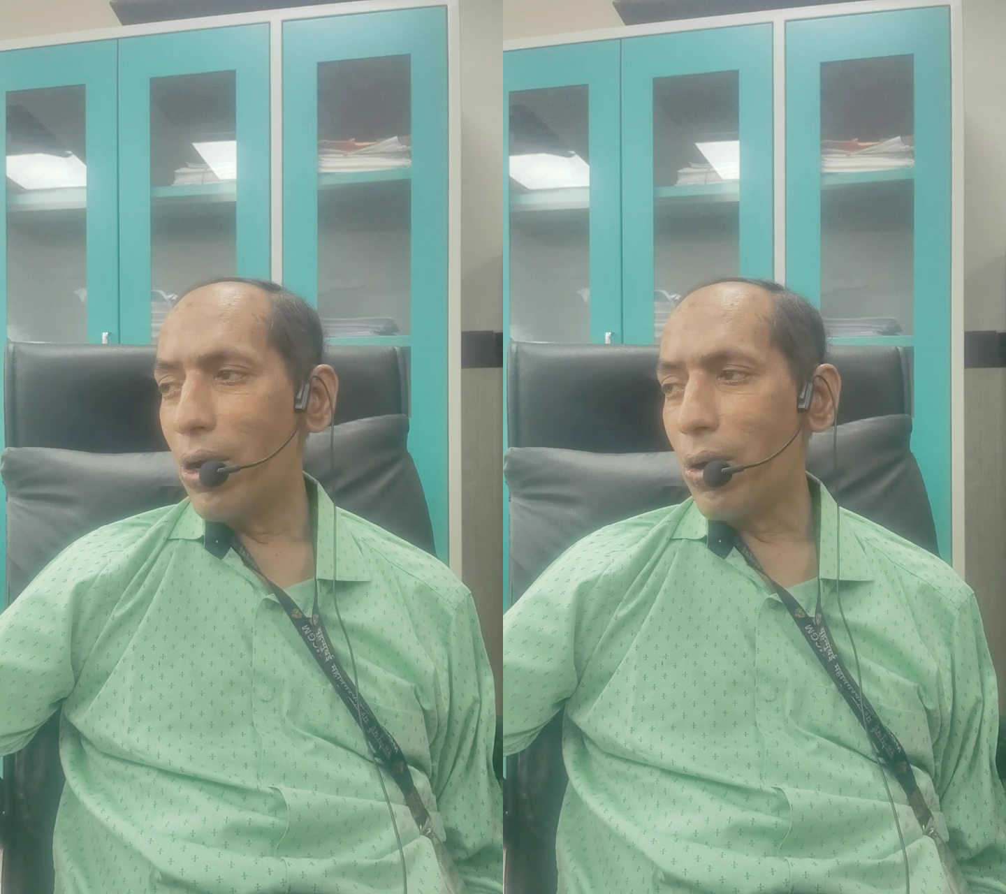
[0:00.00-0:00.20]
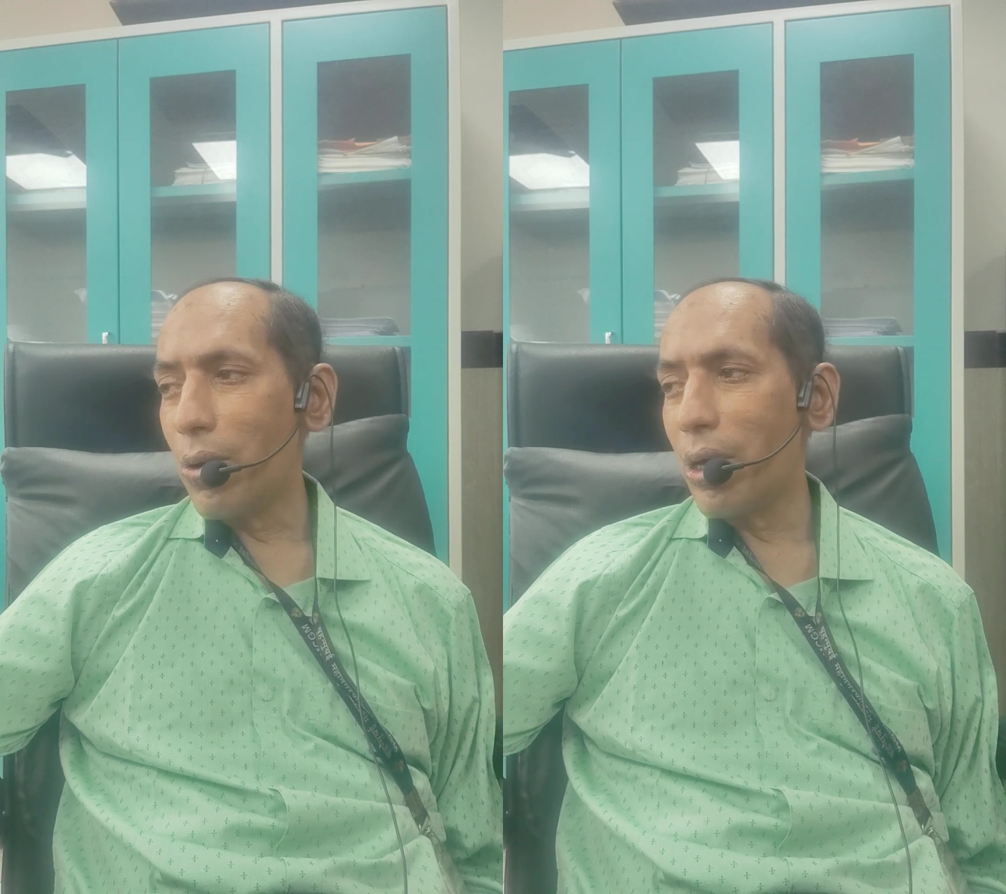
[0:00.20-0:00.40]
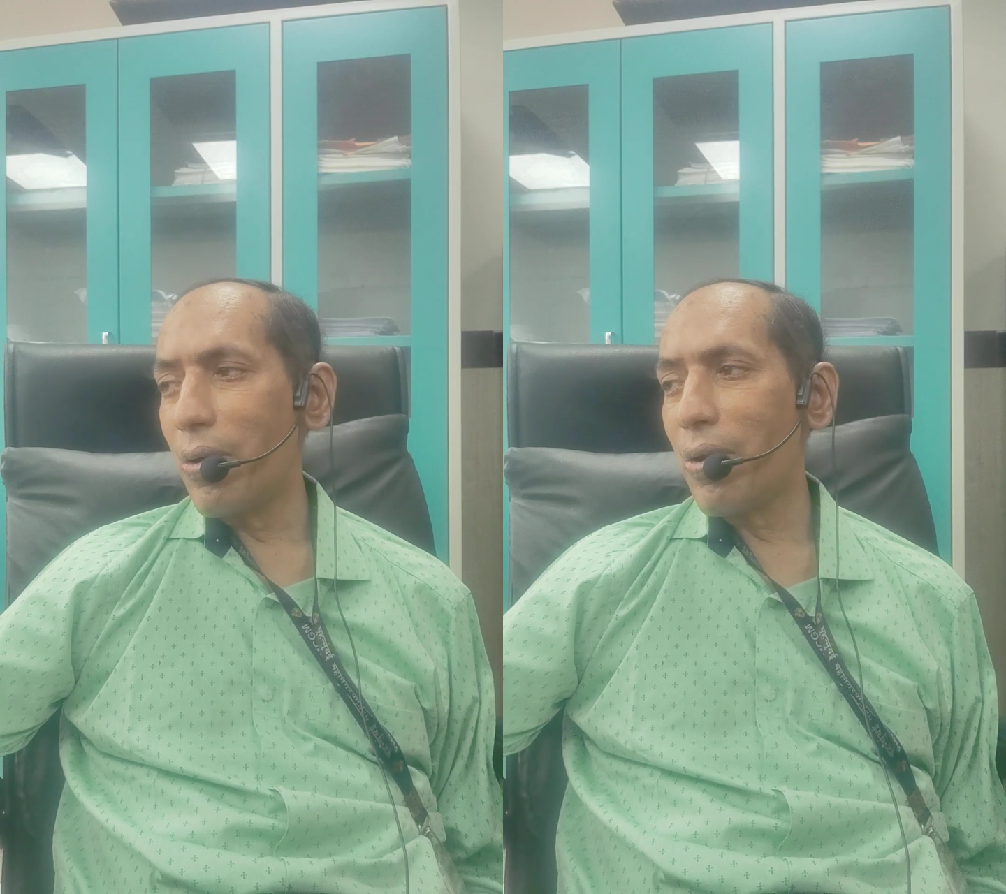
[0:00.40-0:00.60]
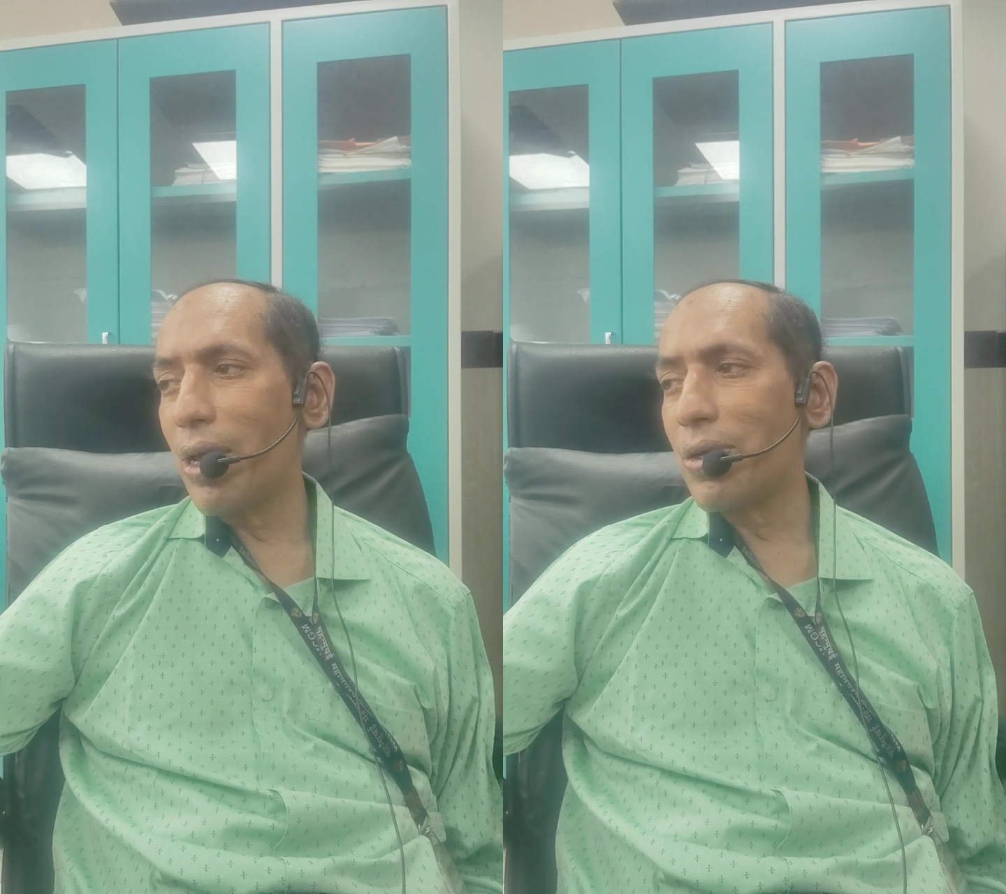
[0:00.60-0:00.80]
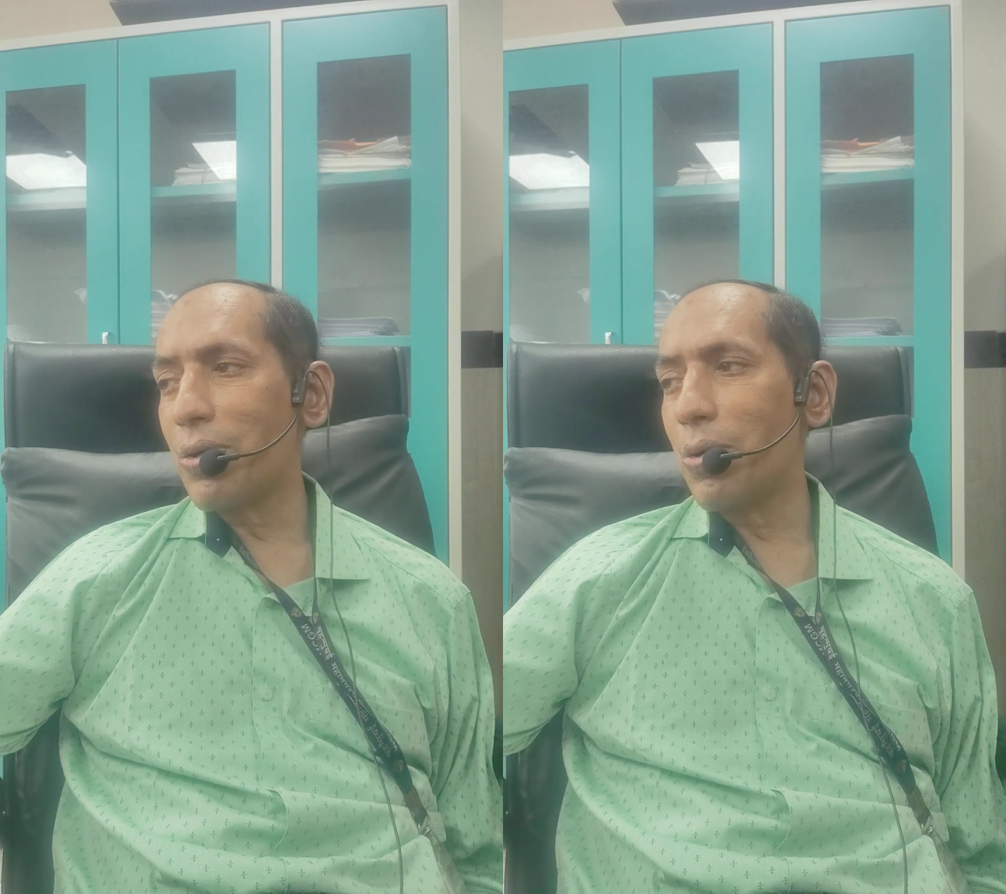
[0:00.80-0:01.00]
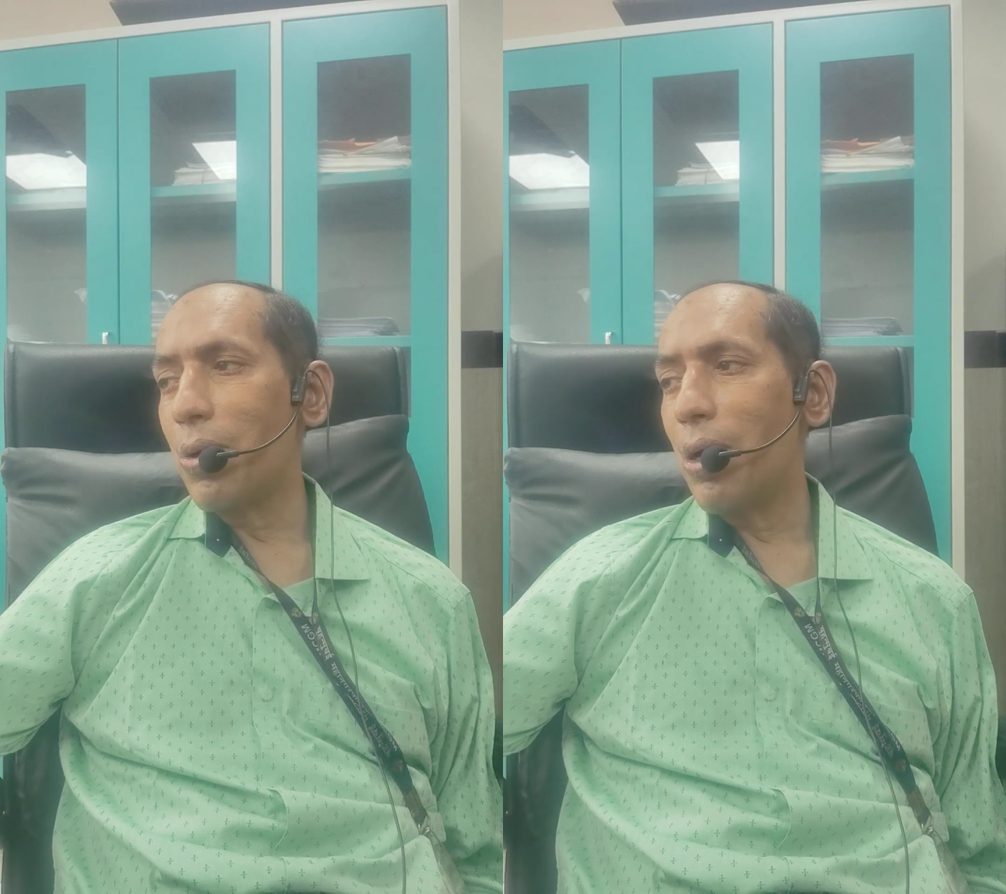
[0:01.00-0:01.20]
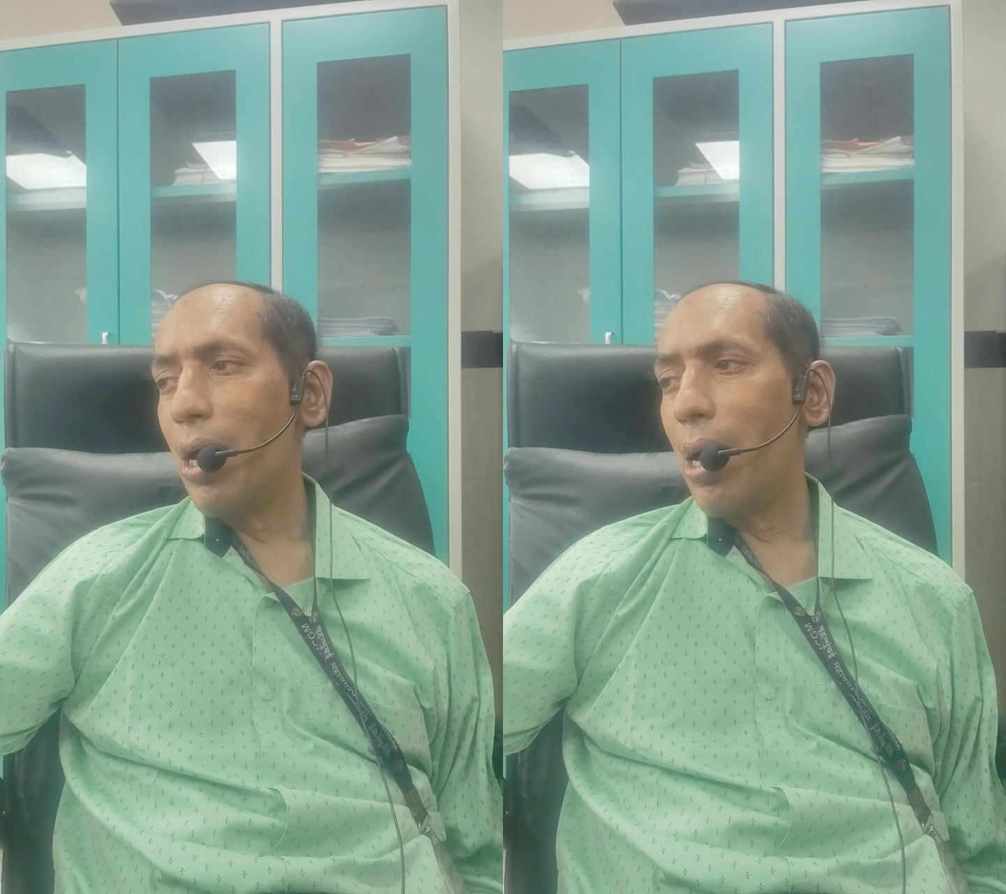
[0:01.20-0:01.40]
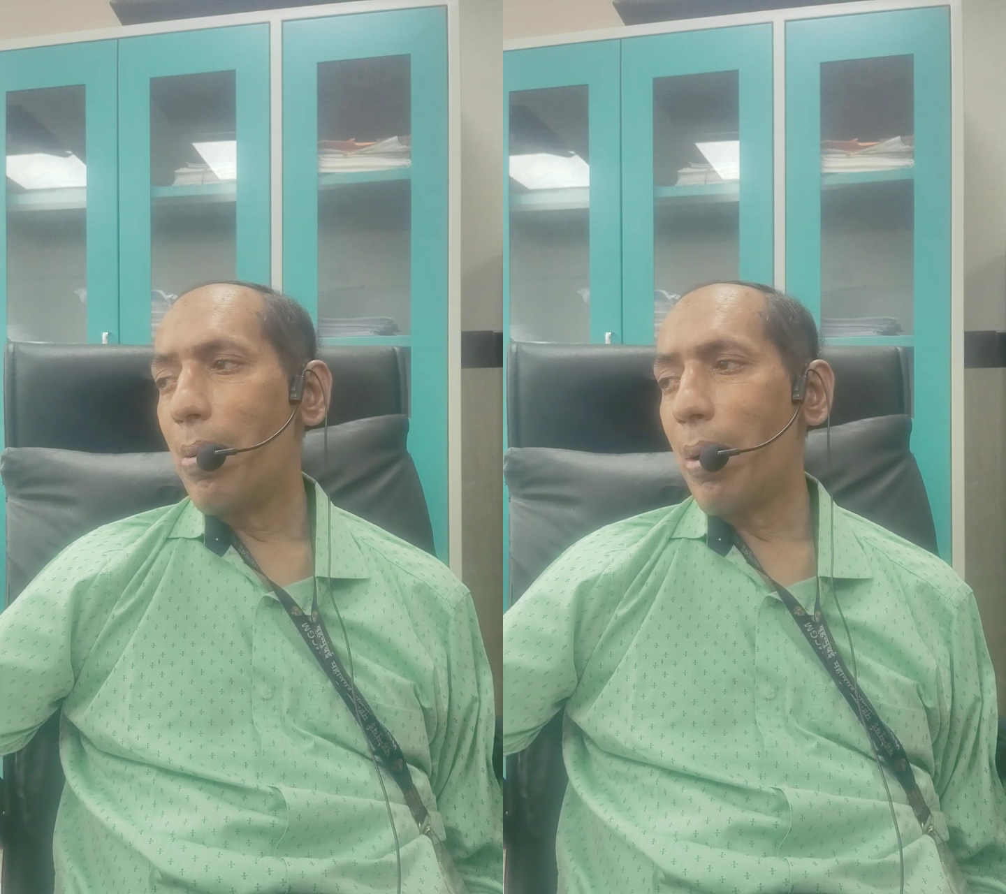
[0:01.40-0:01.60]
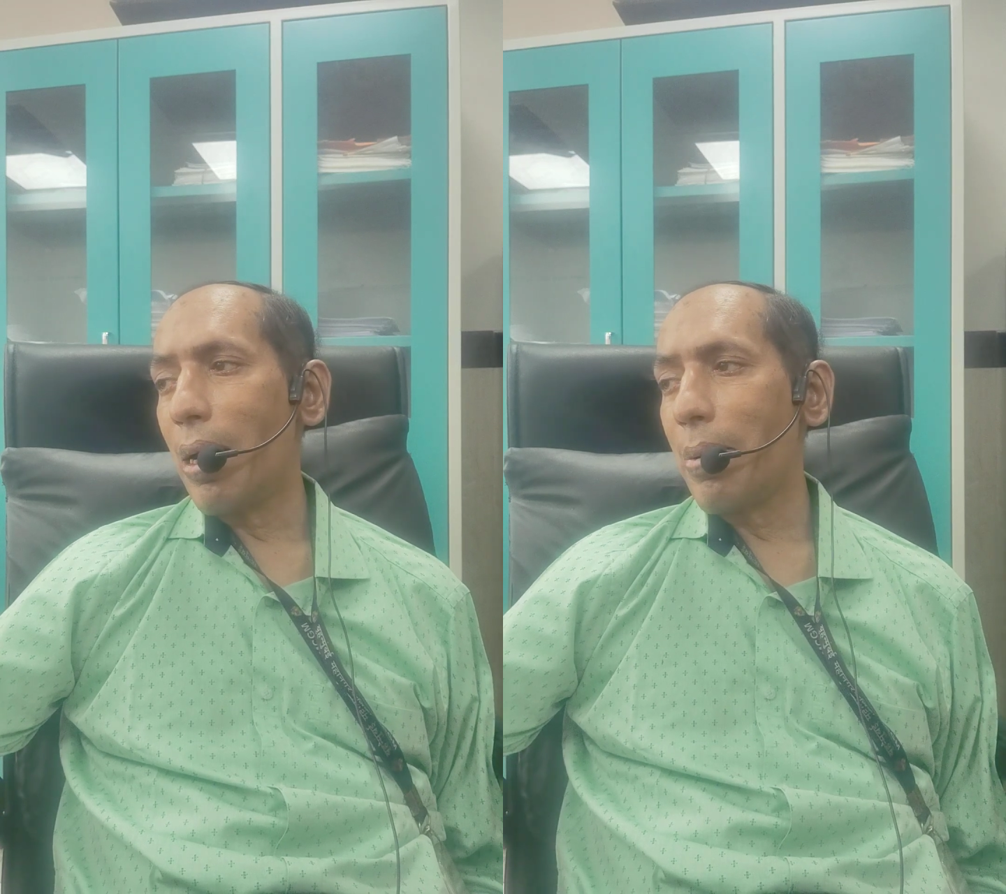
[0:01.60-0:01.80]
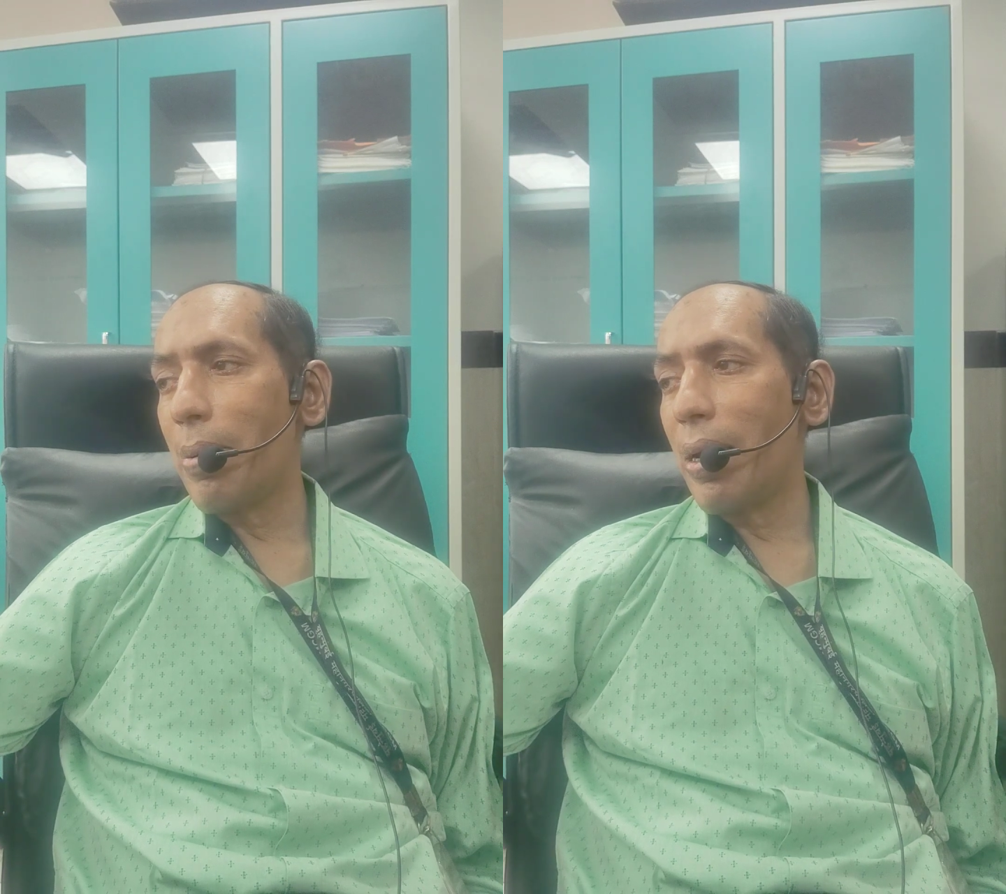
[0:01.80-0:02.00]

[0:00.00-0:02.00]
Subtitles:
to give rise to multiple